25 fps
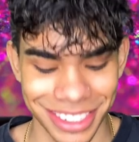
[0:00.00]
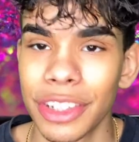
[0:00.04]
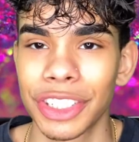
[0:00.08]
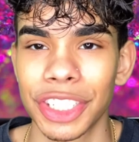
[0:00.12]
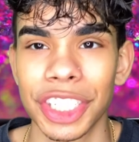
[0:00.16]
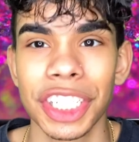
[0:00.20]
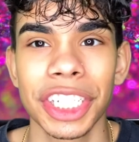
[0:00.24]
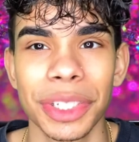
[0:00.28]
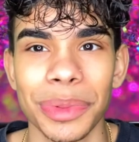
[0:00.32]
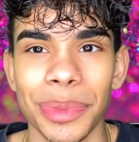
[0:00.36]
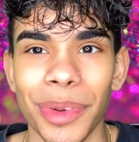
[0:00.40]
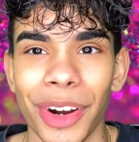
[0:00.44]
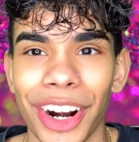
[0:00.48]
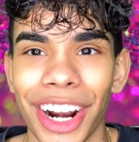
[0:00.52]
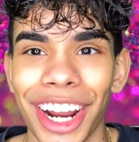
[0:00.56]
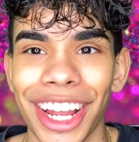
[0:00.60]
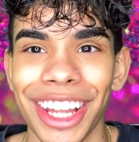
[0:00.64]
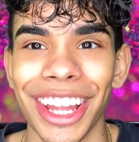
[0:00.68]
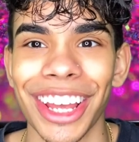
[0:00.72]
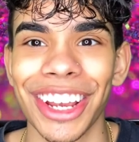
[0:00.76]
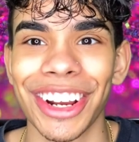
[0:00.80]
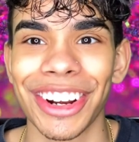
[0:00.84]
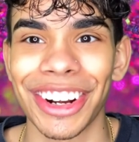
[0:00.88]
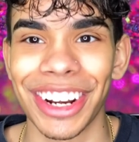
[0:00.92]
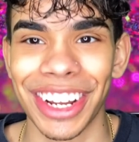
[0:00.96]
She's smart. I
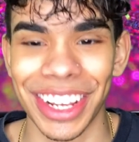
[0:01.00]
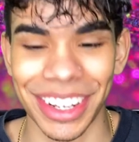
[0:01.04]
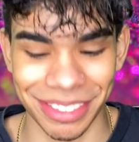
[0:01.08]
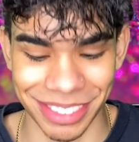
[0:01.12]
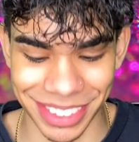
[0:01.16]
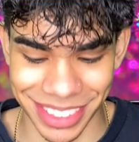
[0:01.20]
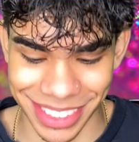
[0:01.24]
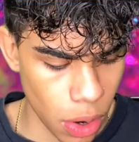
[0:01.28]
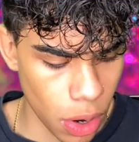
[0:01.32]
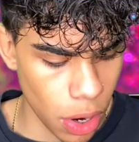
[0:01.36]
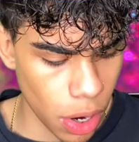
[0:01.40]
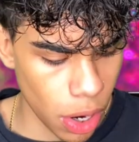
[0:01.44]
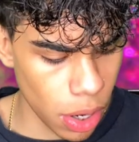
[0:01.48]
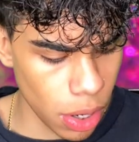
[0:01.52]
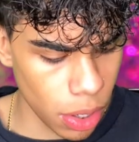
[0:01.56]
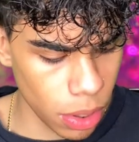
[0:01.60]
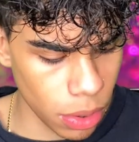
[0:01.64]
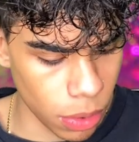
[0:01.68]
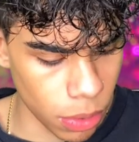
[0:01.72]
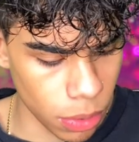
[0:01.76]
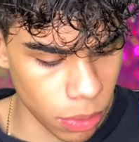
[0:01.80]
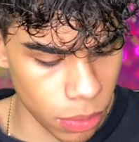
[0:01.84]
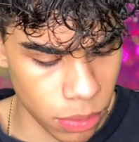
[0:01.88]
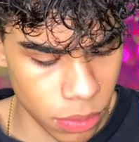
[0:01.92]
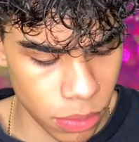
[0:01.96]
like her names.
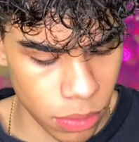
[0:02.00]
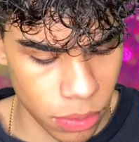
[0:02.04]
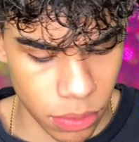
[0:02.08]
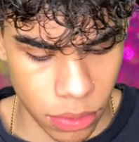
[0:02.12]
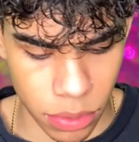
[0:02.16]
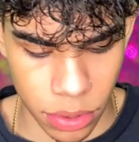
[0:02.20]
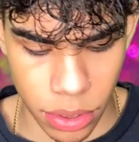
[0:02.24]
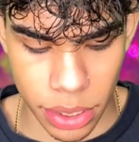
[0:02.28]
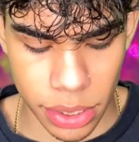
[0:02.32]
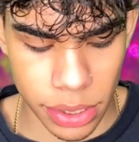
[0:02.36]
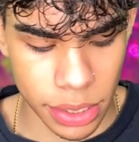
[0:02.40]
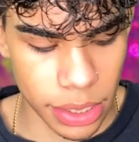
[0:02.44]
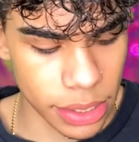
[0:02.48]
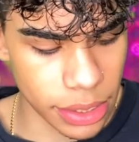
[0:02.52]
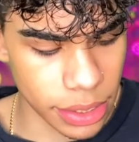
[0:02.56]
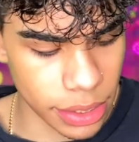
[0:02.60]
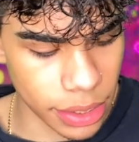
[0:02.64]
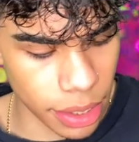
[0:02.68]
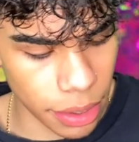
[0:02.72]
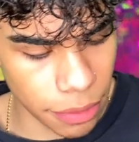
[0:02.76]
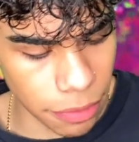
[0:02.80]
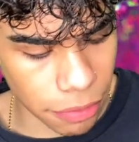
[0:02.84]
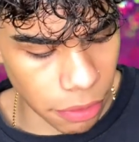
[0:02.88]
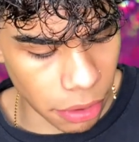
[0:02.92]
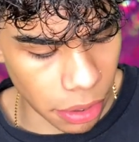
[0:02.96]
Oh, this is
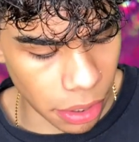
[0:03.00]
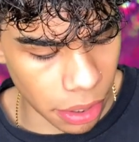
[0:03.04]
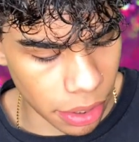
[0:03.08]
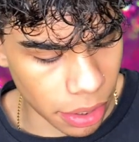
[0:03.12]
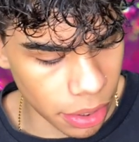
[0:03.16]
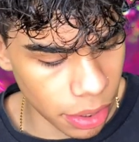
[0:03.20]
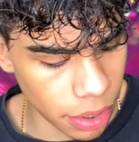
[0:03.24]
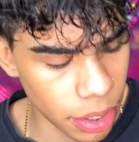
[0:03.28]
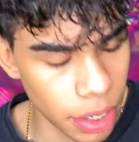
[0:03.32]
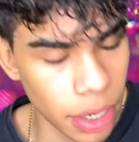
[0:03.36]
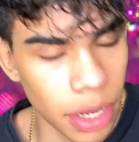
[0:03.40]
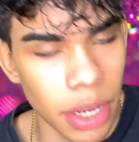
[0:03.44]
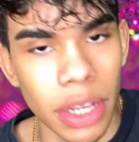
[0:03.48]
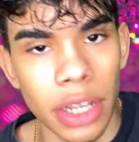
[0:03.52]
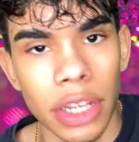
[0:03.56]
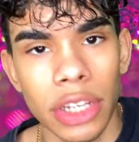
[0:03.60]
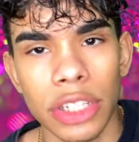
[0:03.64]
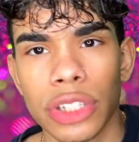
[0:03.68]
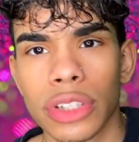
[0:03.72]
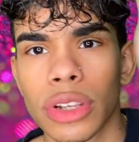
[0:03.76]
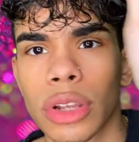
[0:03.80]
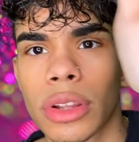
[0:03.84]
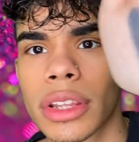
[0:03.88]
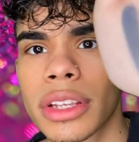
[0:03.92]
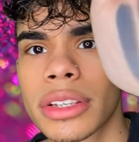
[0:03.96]
different.
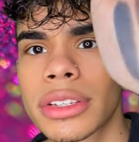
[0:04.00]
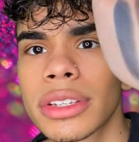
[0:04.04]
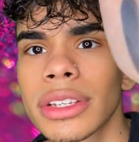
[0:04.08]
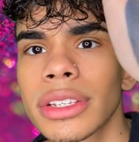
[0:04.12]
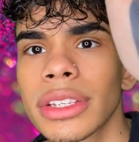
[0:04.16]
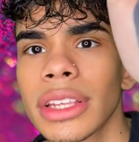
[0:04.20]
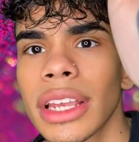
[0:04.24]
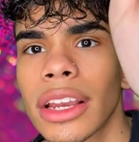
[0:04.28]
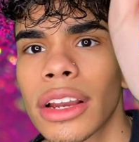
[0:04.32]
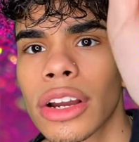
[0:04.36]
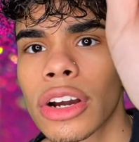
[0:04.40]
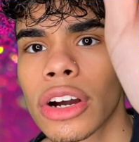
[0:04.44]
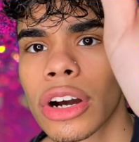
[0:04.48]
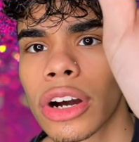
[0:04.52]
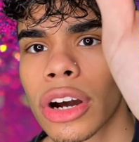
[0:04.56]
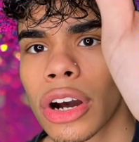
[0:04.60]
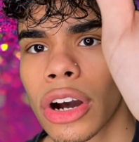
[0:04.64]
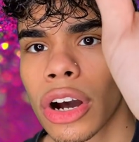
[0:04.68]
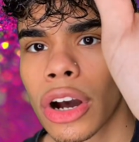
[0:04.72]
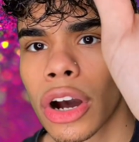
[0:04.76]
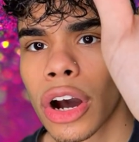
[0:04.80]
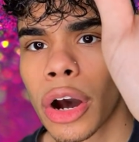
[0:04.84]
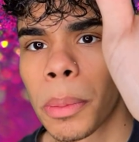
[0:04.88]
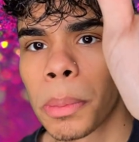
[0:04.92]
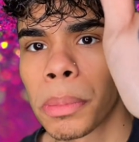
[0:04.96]
So this is like
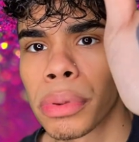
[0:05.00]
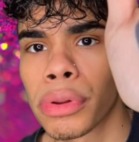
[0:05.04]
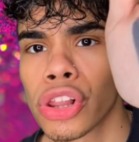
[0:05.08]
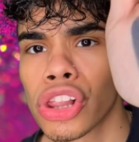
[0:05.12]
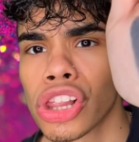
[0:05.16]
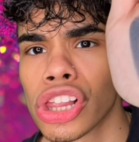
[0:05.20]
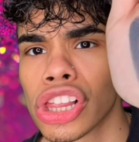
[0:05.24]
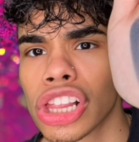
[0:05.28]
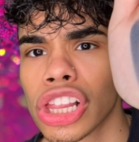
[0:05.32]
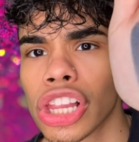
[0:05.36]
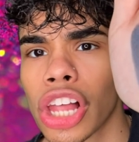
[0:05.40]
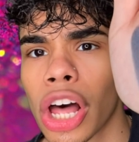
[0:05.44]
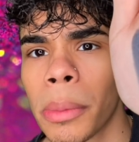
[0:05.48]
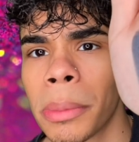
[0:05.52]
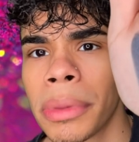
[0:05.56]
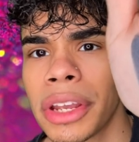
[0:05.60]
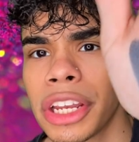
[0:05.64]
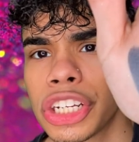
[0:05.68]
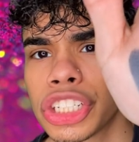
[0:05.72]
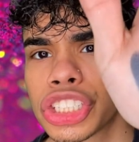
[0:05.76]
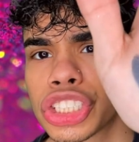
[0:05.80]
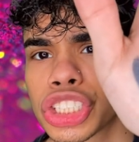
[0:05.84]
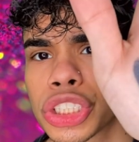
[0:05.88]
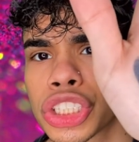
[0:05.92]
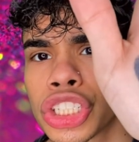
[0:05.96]
a
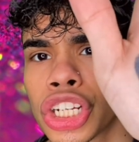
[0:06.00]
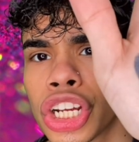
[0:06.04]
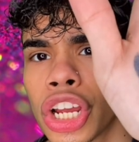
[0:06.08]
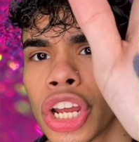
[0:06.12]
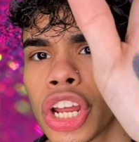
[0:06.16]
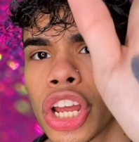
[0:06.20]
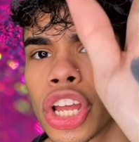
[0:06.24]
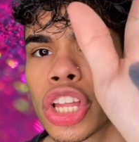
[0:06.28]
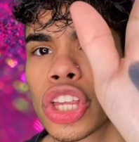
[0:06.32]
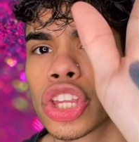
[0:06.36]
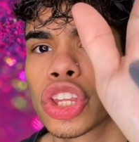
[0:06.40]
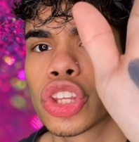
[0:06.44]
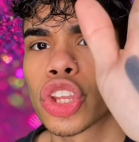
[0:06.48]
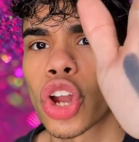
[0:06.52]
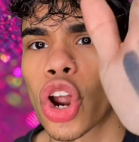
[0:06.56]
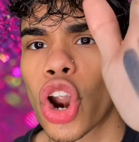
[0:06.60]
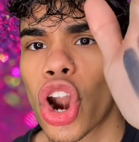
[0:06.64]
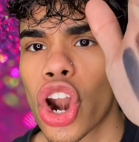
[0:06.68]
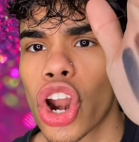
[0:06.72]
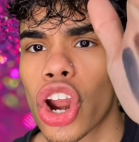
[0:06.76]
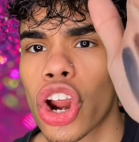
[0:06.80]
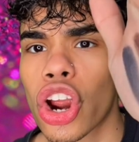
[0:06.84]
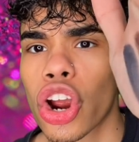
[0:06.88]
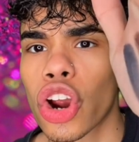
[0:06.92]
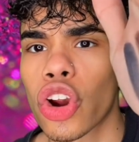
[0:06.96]
plumish
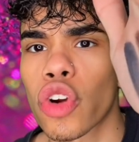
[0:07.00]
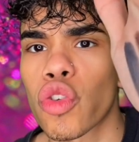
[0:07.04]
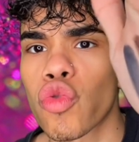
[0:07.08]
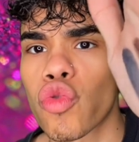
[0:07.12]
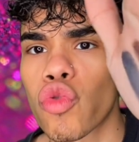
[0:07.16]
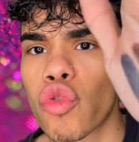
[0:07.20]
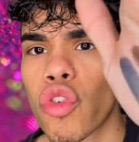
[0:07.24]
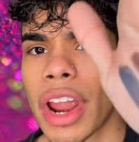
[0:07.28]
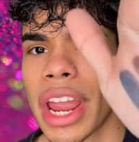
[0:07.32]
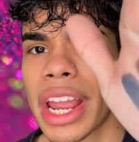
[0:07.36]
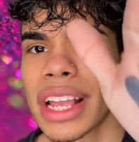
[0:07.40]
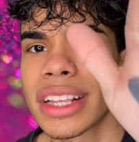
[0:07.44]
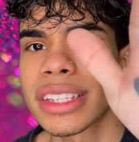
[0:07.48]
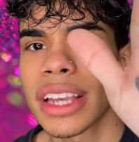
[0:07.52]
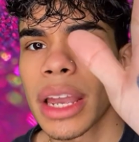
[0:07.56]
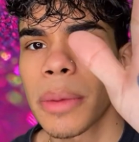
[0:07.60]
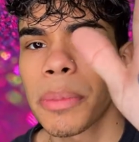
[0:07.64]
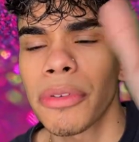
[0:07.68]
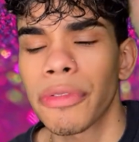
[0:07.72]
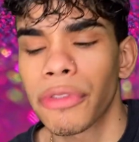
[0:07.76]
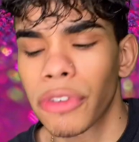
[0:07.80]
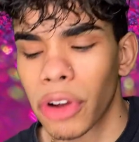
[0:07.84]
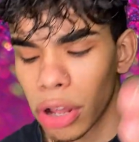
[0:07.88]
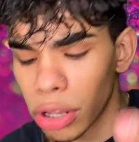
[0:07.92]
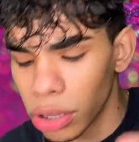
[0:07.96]
dark gray type
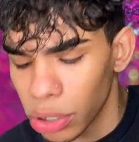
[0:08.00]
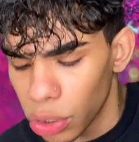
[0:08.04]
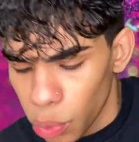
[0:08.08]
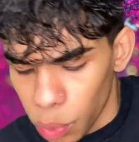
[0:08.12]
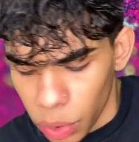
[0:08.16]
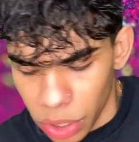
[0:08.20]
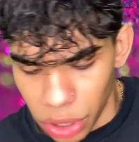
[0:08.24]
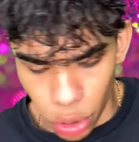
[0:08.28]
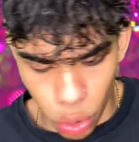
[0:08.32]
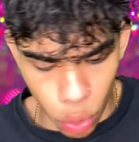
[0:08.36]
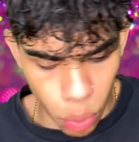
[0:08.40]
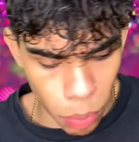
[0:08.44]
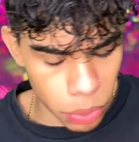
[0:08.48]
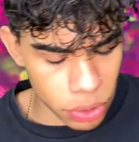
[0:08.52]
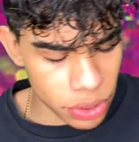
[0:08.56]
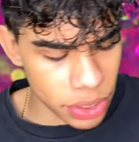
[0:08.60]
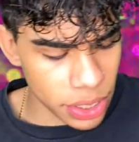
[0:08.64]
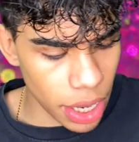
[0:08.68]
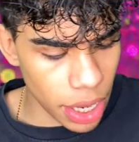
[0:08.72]
of color with almost